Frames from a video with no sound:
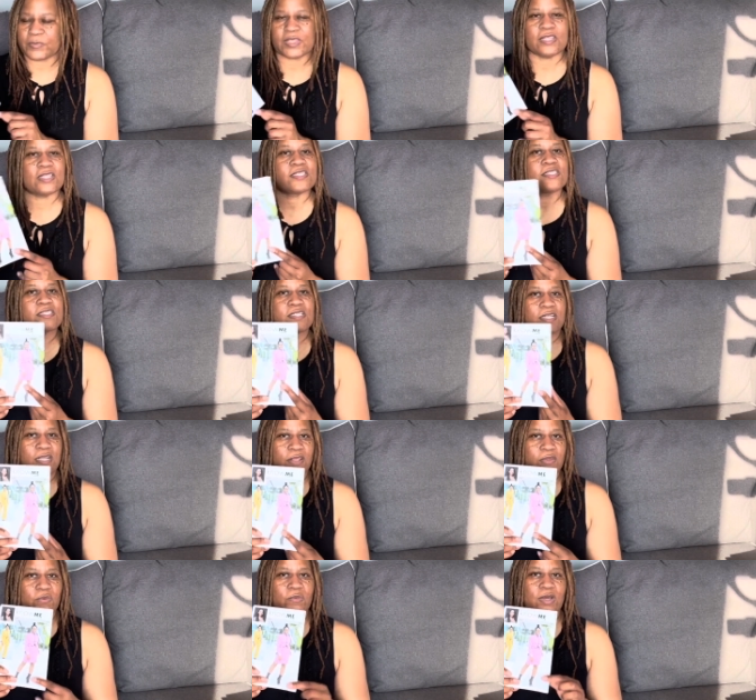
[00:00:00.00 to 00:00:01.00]
this is
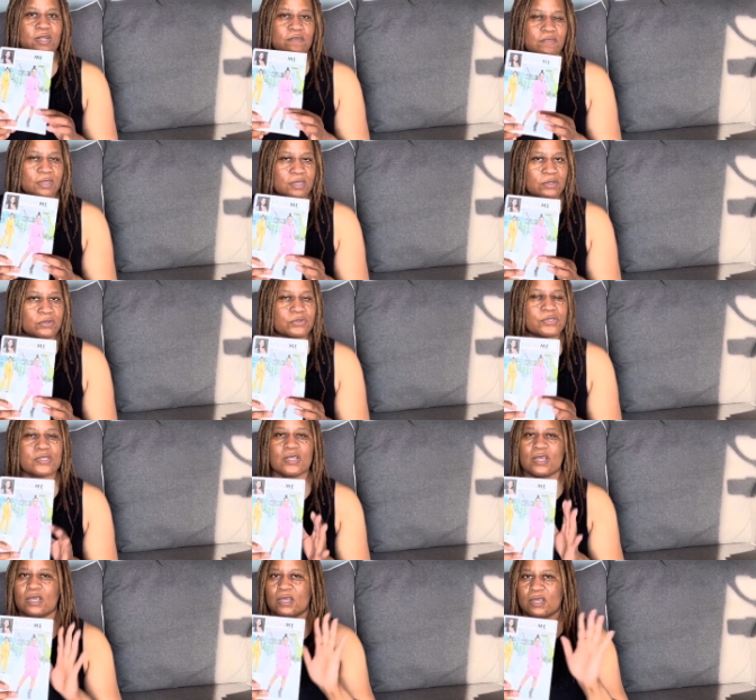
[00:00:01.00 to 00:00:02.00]
another one of those.
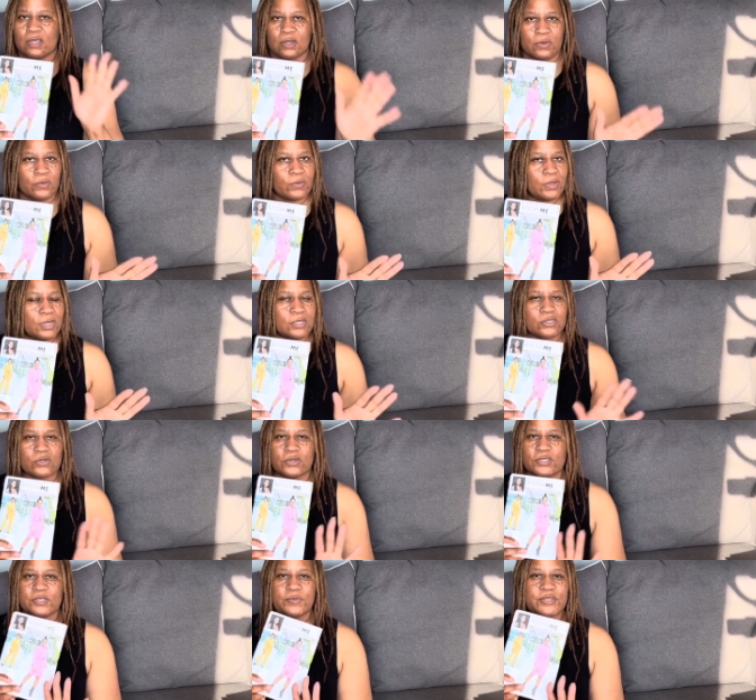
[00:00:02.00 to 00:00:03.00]
It is
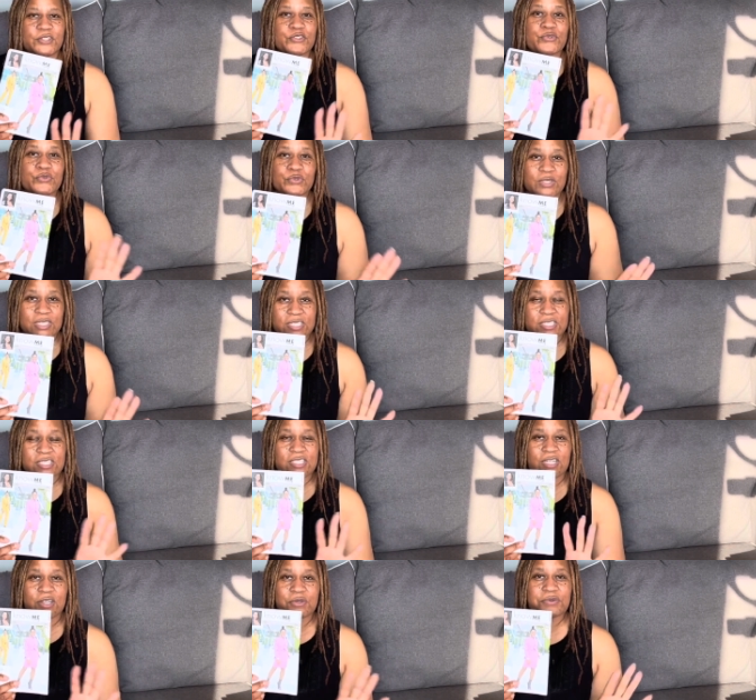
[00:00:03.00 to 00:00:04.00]
going to be truly
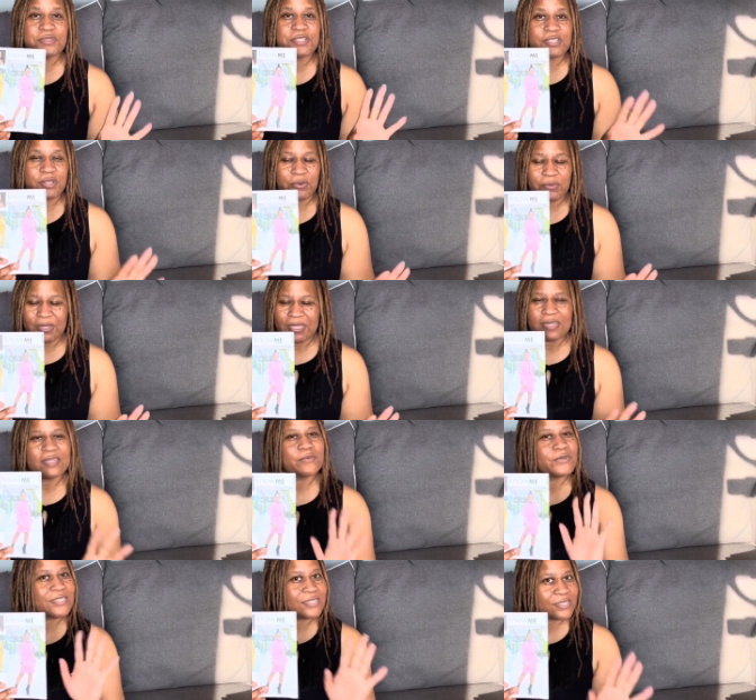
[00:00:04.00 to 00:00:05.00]
slow sewing,
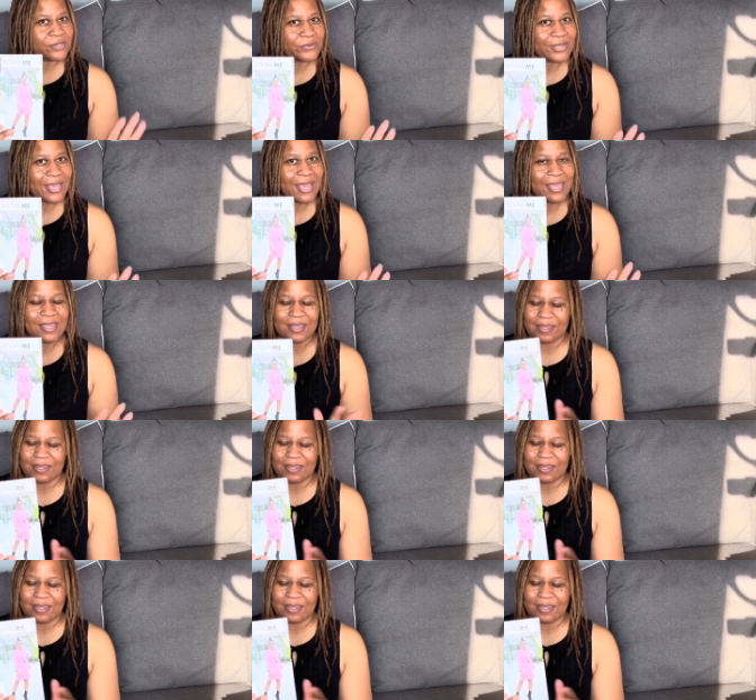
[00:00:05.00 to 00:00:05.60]
which is okay,